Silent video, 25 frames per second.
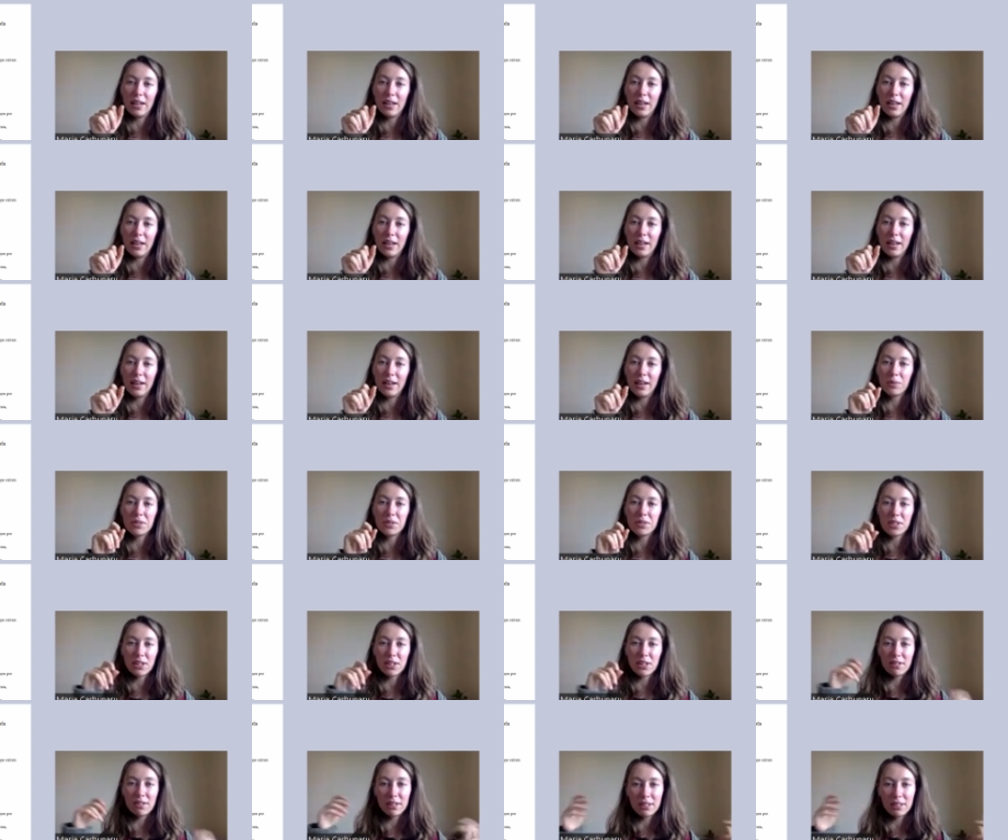And I was
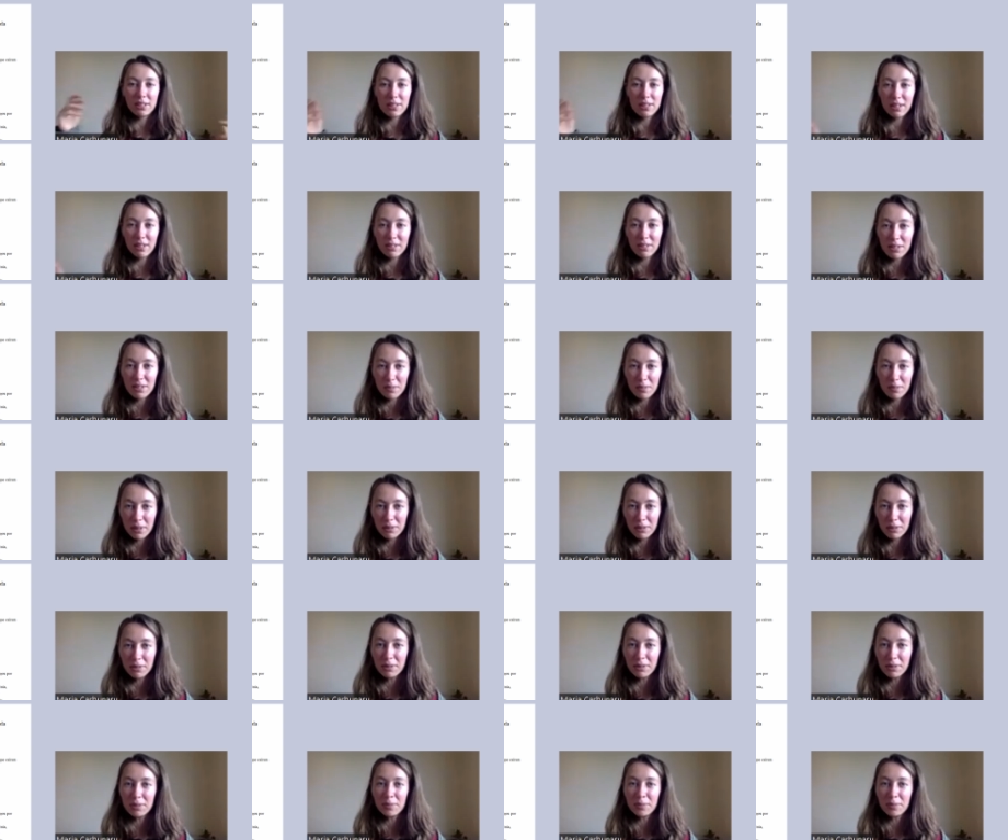hearing the sounds in my
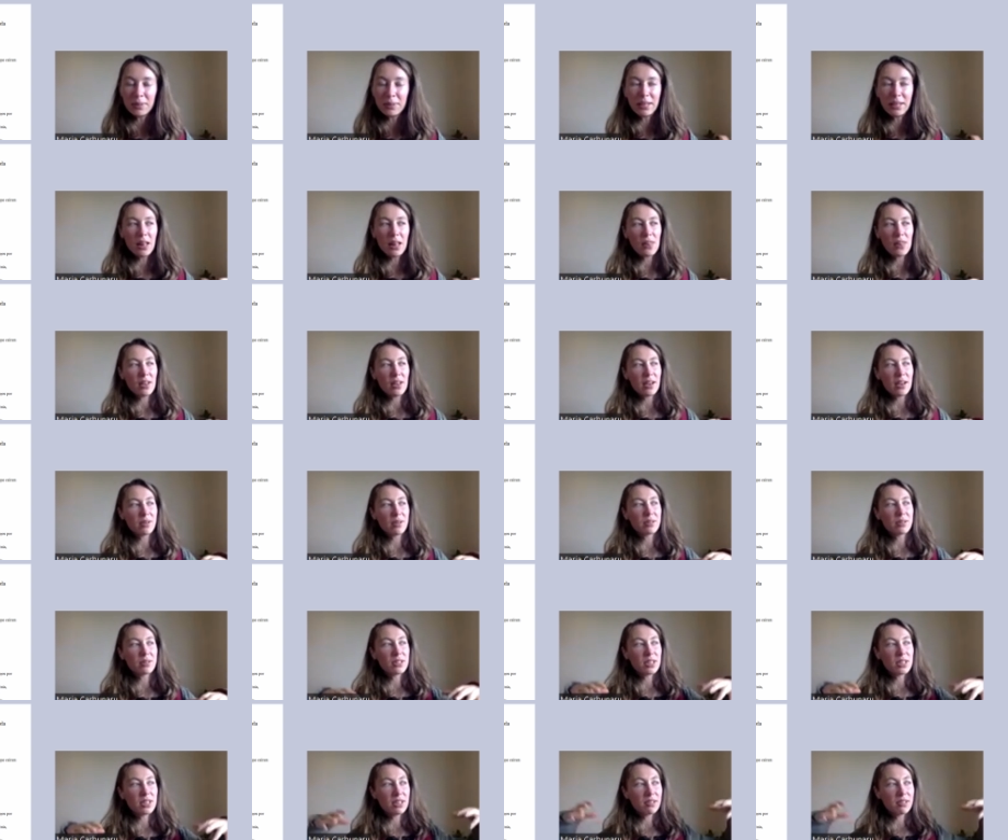room, and then I was
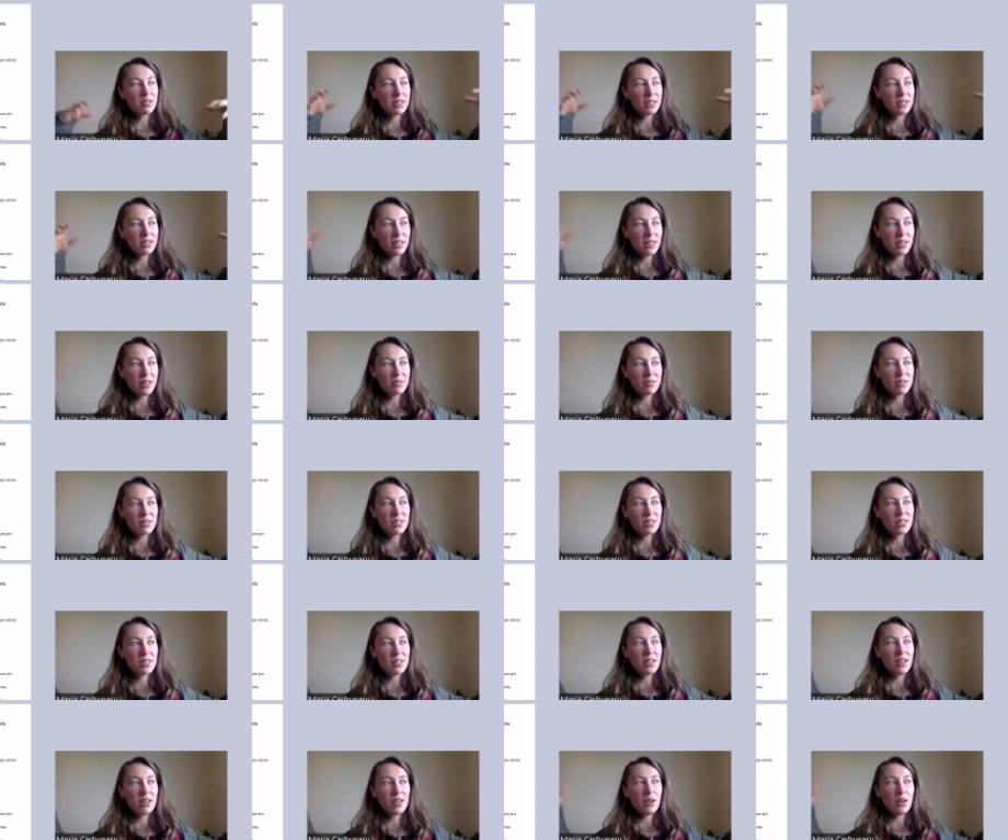hearing
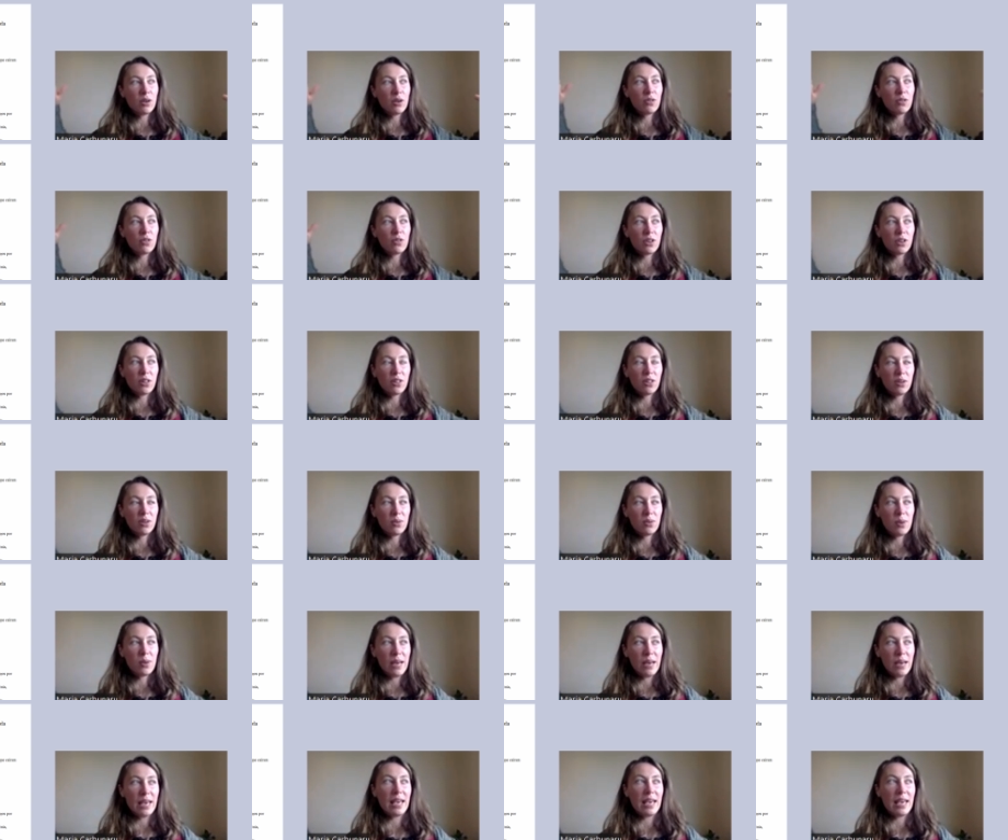sounds further
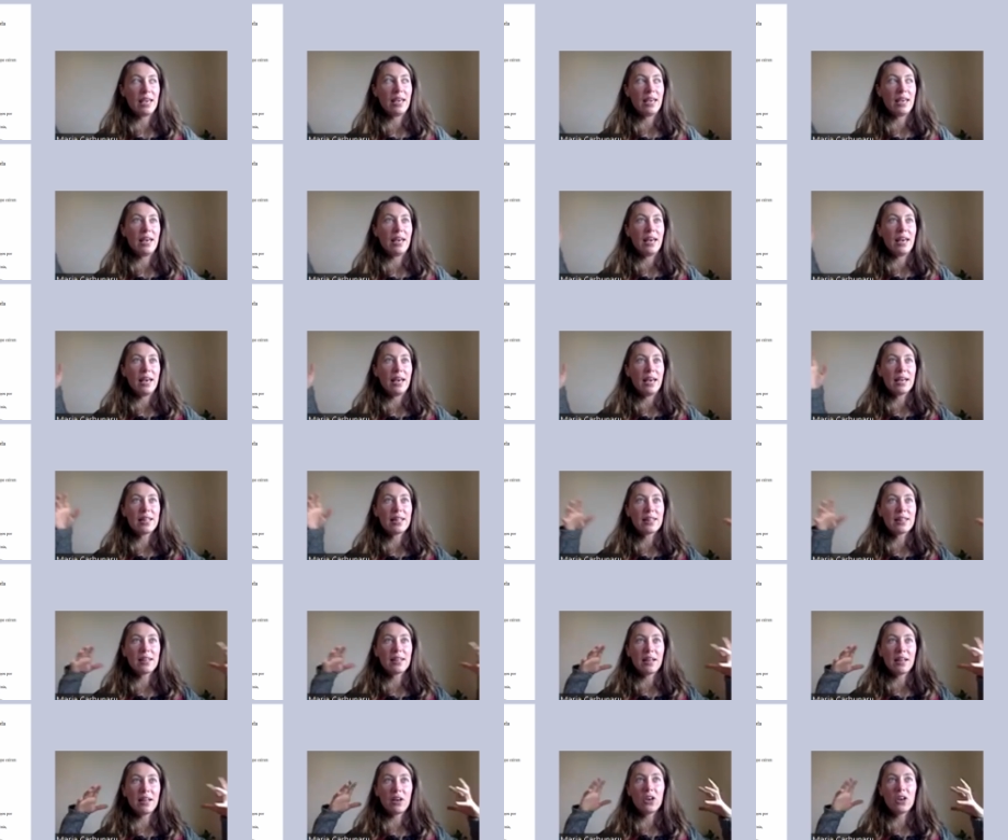away. And
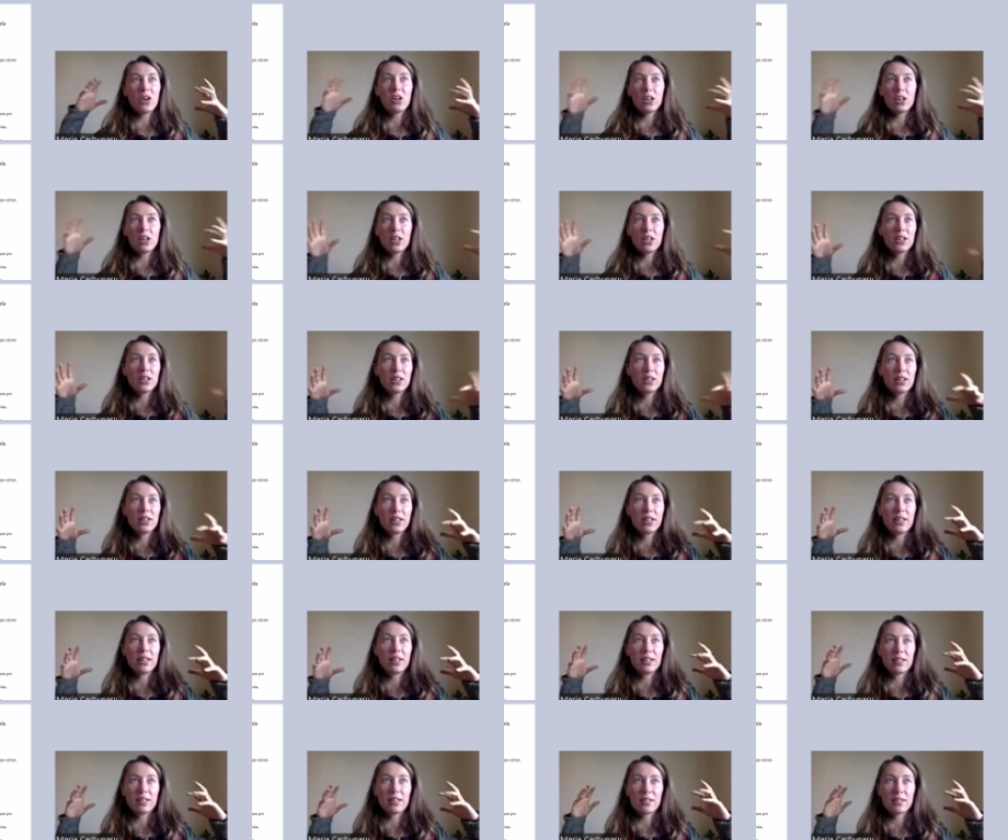then I heard
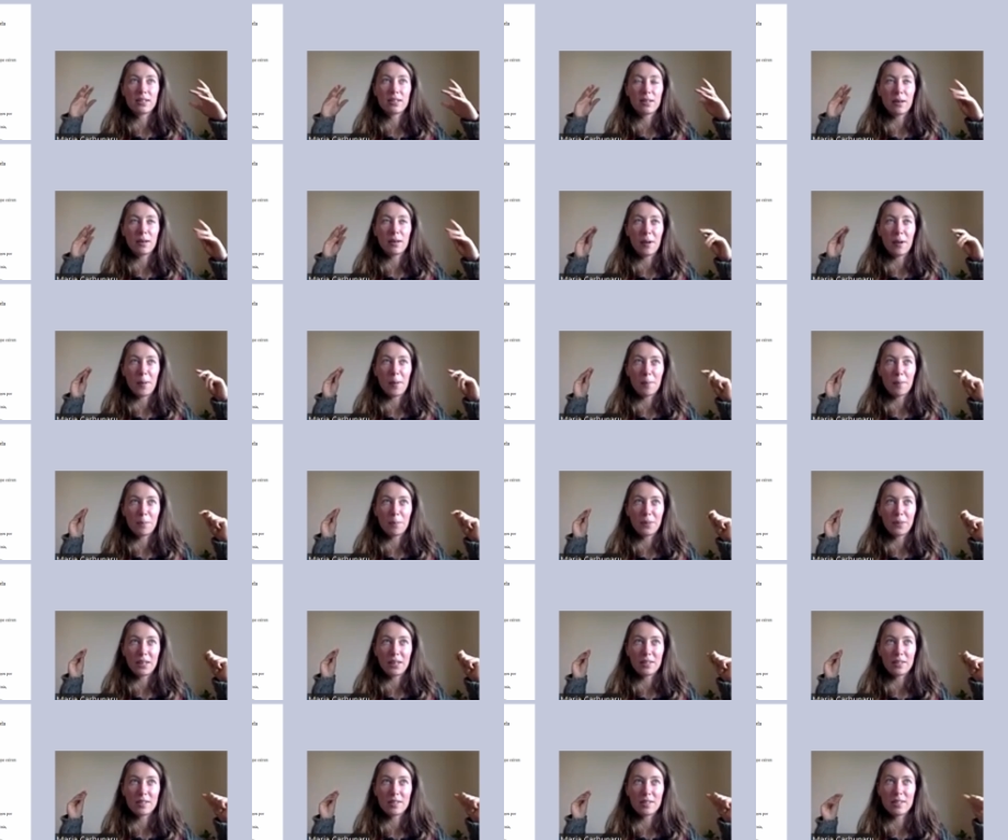this um,
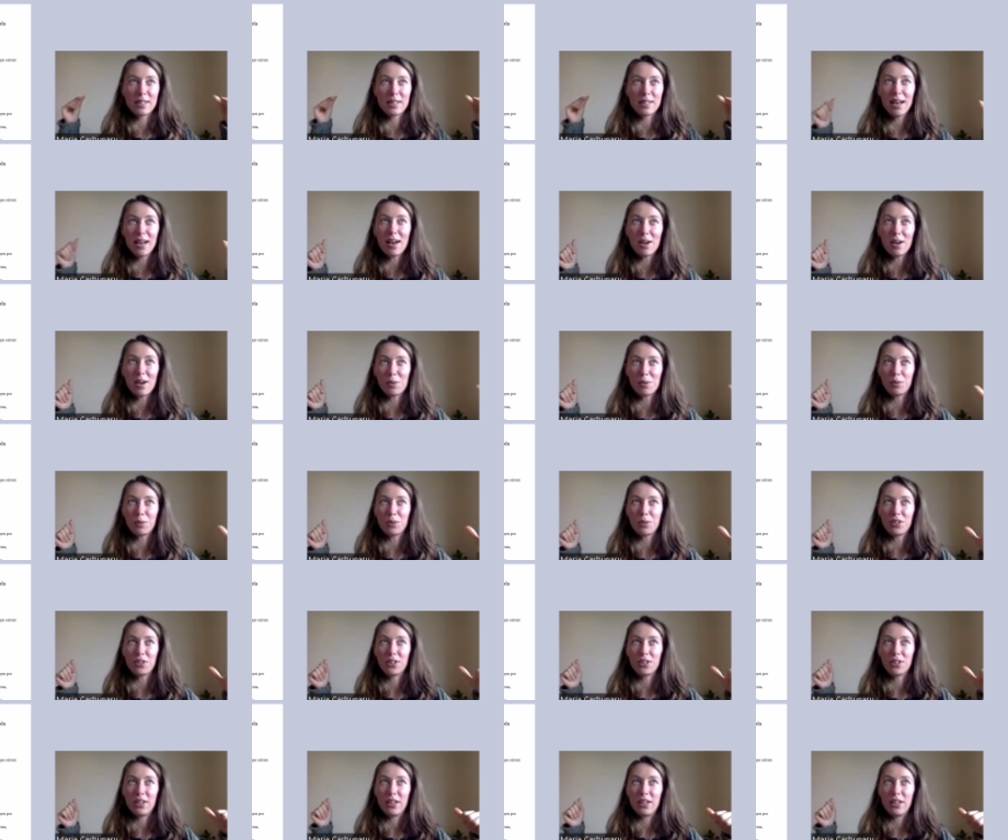sound
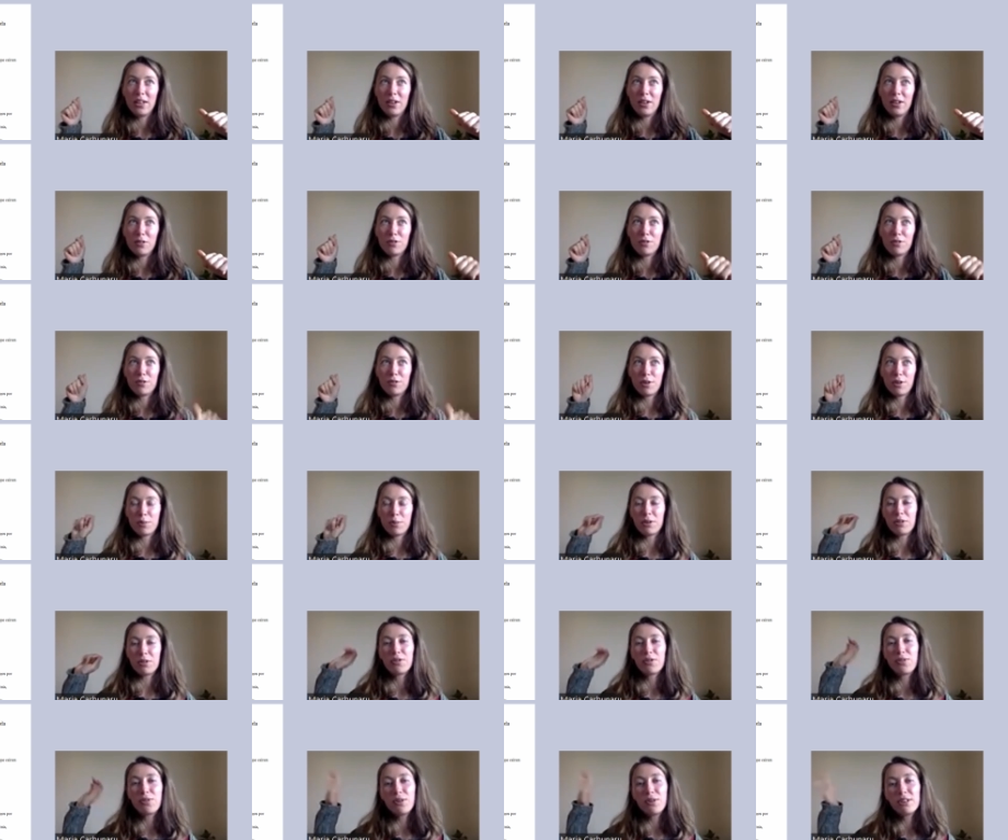from a
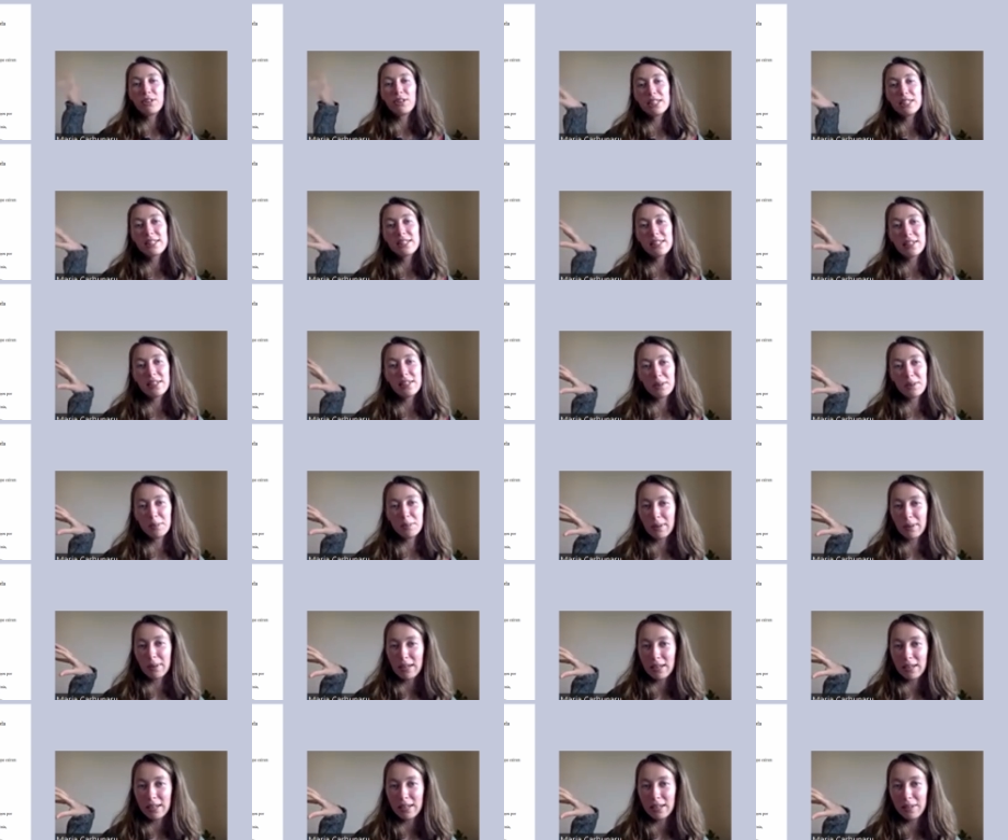forest
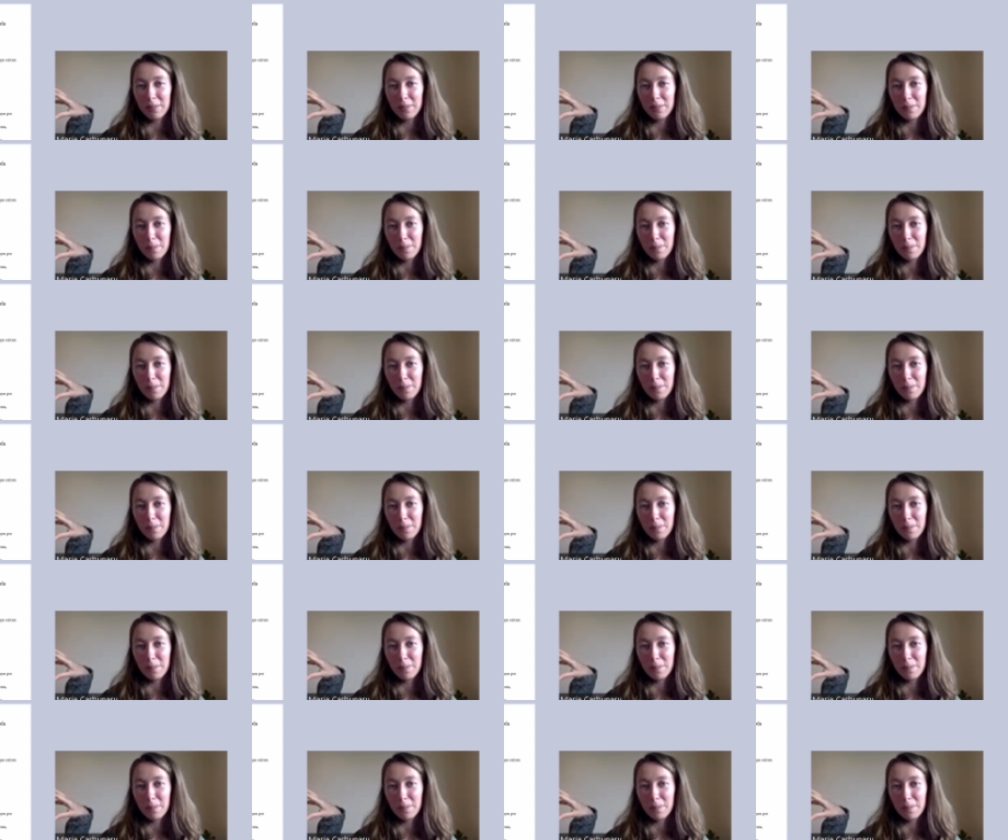nearby